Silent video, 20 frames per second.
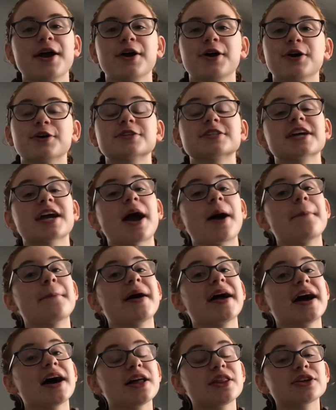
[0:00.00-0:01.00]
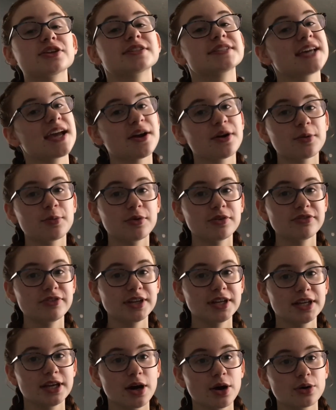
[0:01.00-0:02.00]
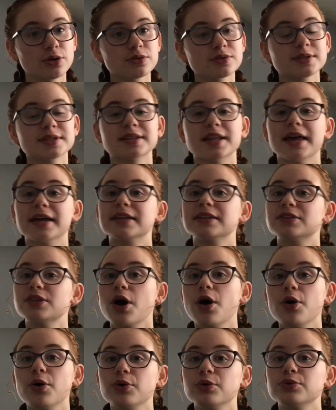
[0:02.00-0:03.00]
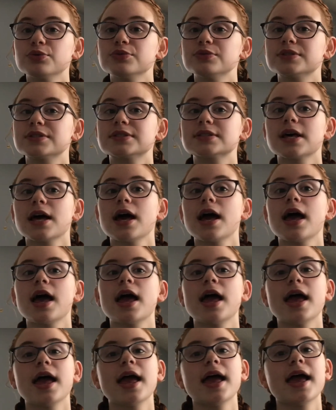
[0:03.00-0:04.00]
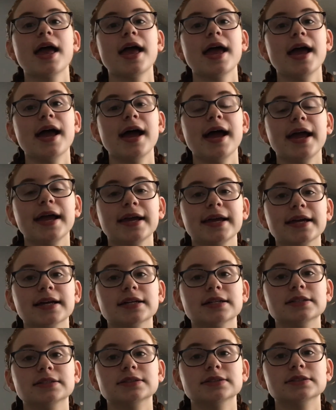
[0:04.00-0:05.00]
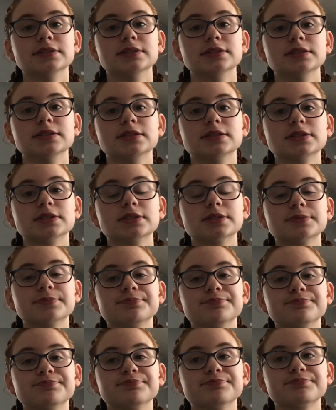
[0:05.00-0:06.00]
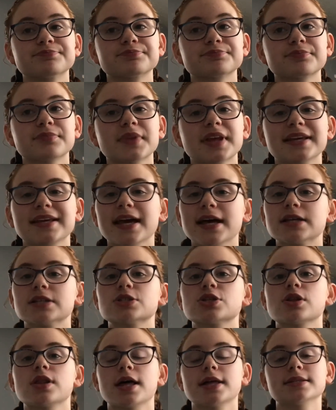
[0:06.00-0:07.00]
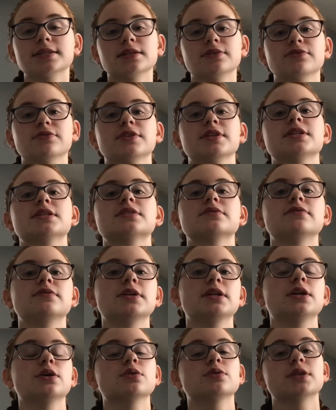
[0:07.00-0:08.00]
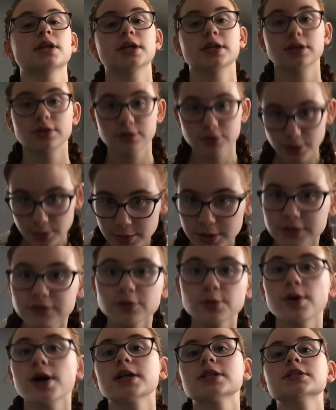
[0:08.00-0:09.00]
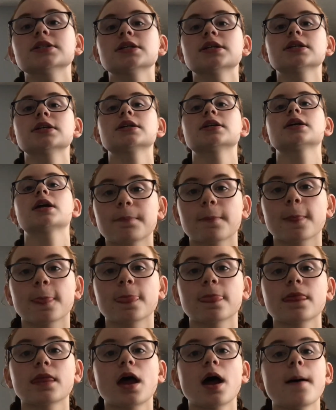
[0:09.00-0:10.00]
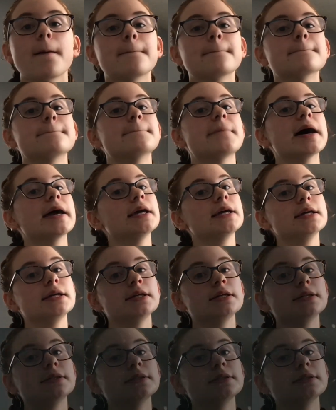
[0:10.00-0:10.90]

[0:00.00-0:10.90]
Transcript: go check out my other terrible videos like those. And yeah, so that's it for this video. Thank you so much for watching. Bye.